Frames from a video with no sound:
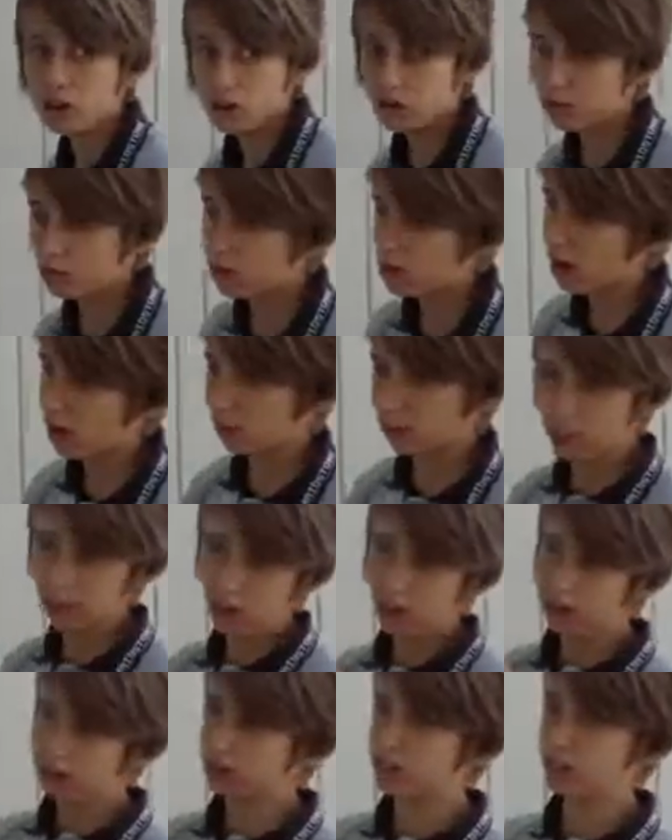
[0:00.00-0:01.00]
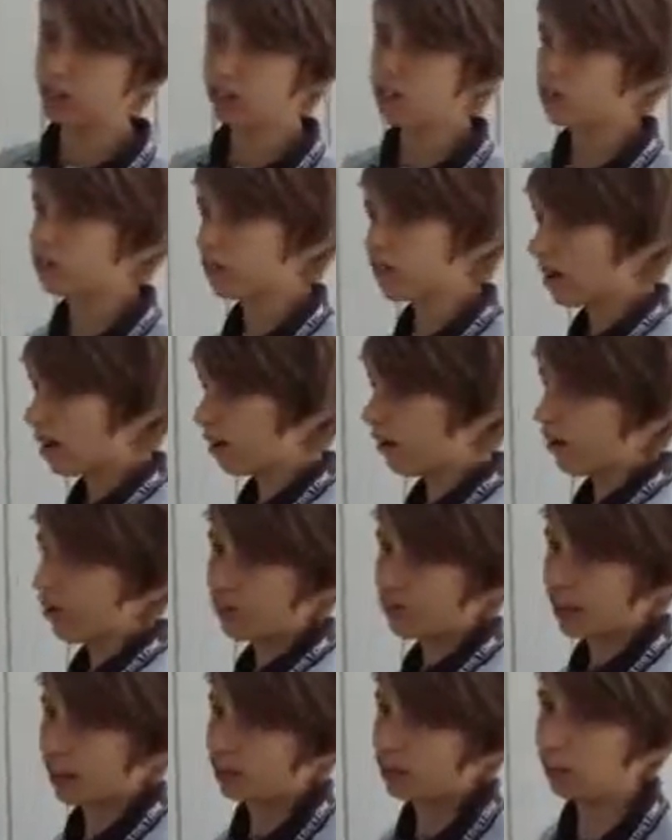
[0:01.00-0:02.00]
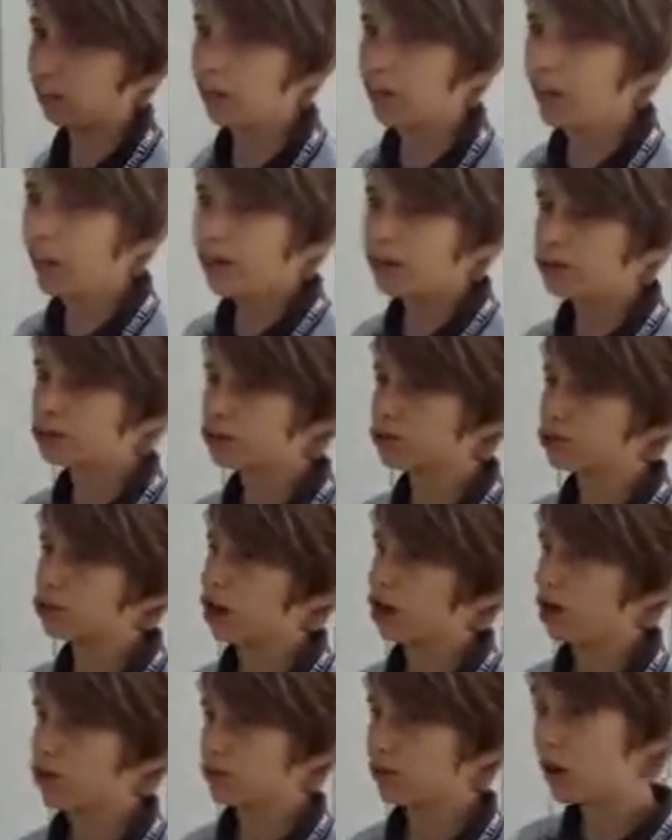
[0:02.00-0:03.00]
you do not enlarge it, you do not reflect it, you do not